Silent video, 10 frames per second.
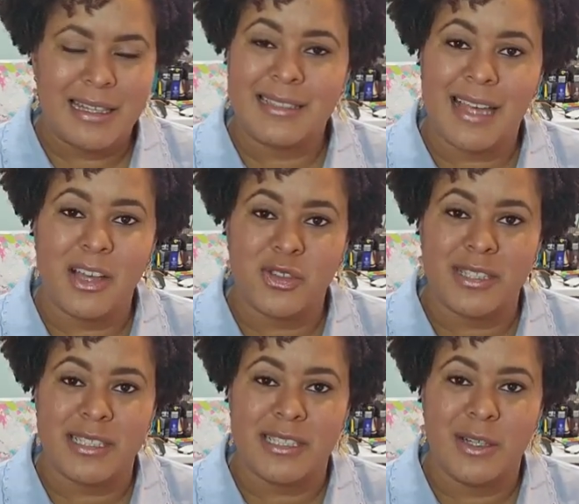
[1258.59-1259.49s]
It's
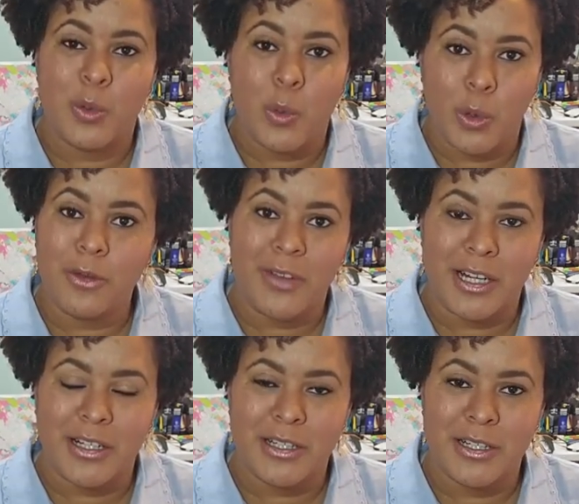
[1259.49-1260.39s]
actually
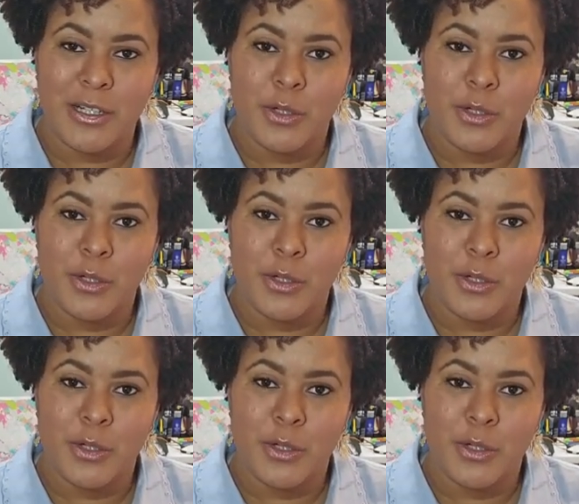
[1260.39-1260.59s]
warfare.